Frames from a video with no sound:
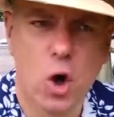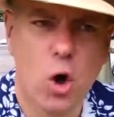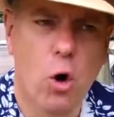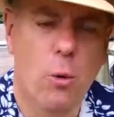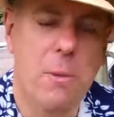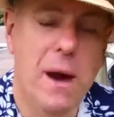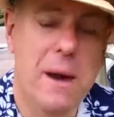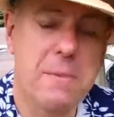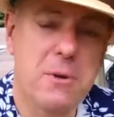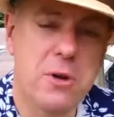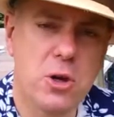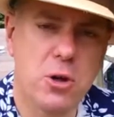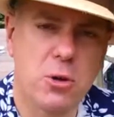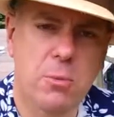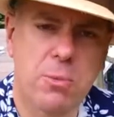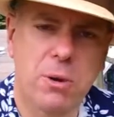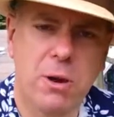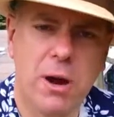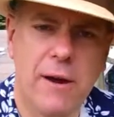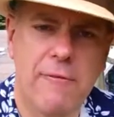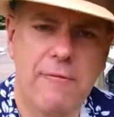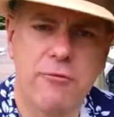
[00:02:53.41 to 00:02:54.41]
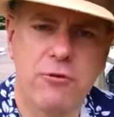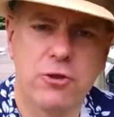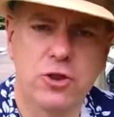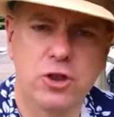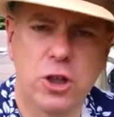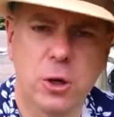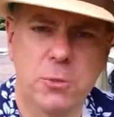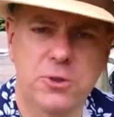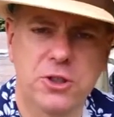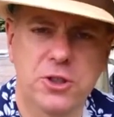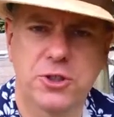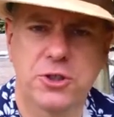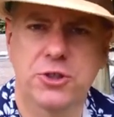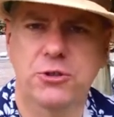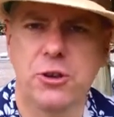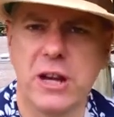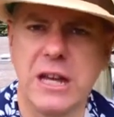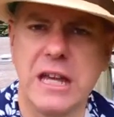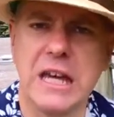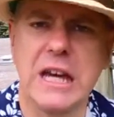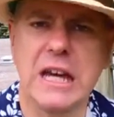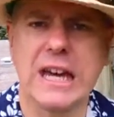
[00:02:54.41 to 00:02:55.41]
Or maybe you're applying for a job as a
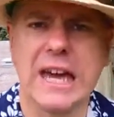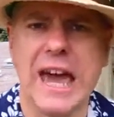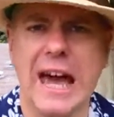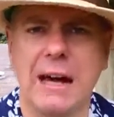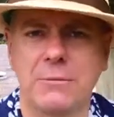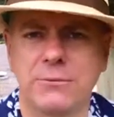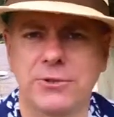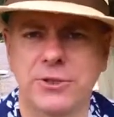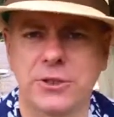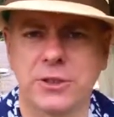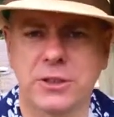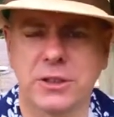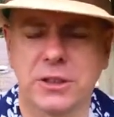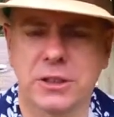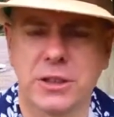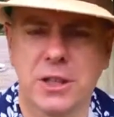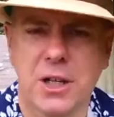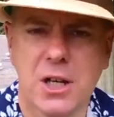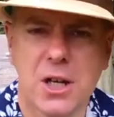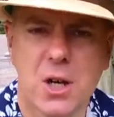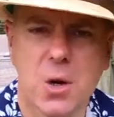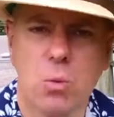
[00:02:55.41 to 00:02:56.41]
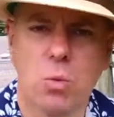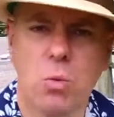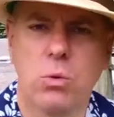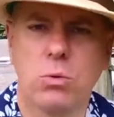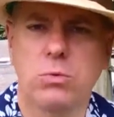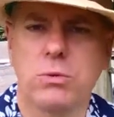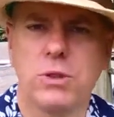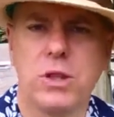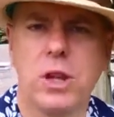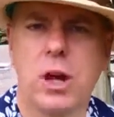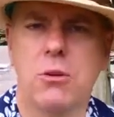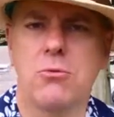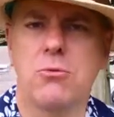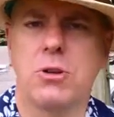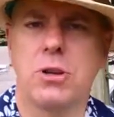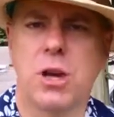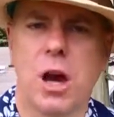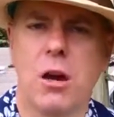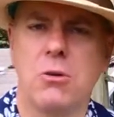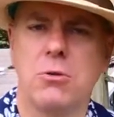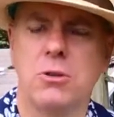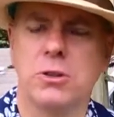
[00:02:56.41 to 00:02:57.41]
trainee accountant. Well,
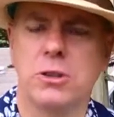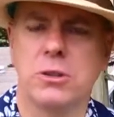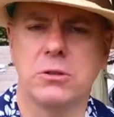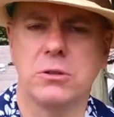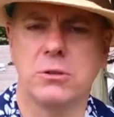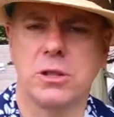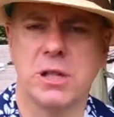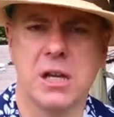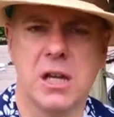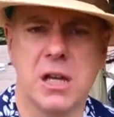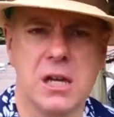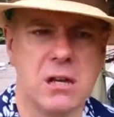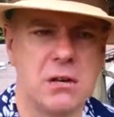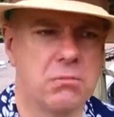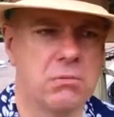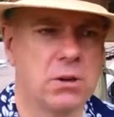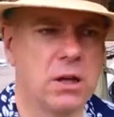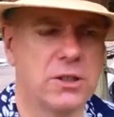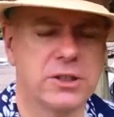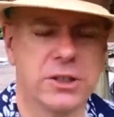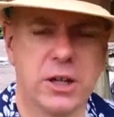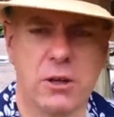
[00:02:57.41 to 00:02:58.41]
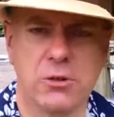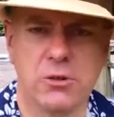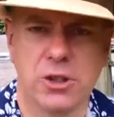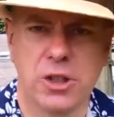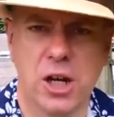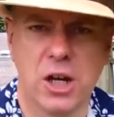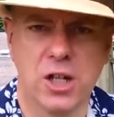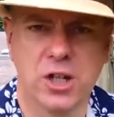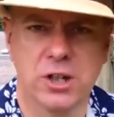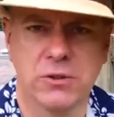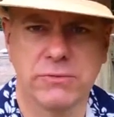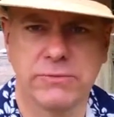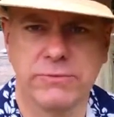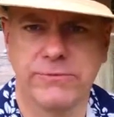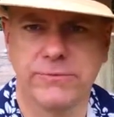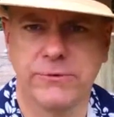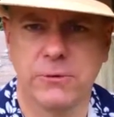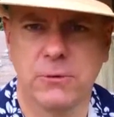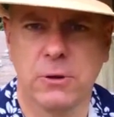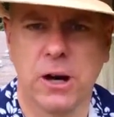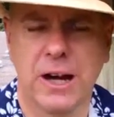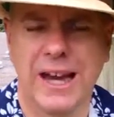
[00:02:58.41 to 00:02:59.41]
go to the Association
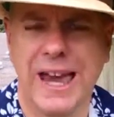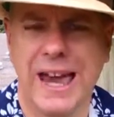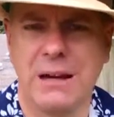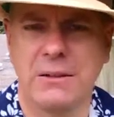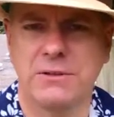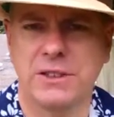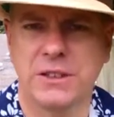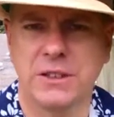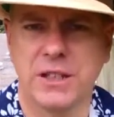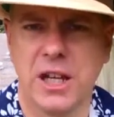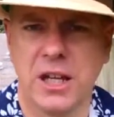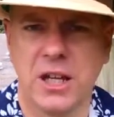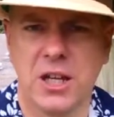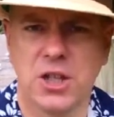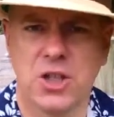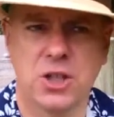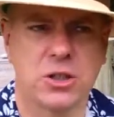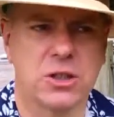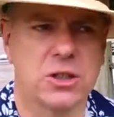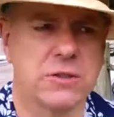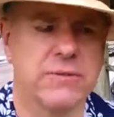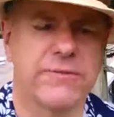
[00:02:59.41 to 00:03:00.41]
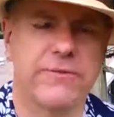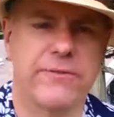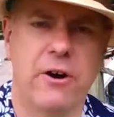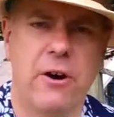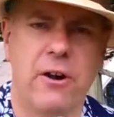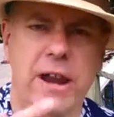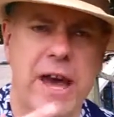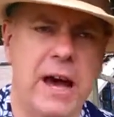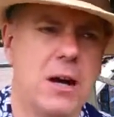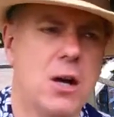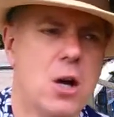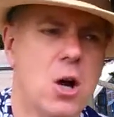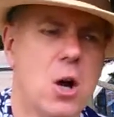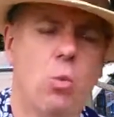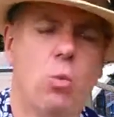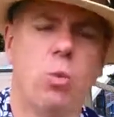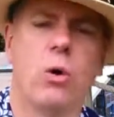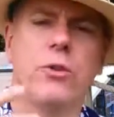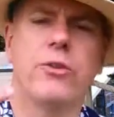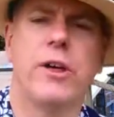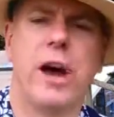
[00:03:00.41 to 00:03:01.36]
for Accounting Technicians and find out what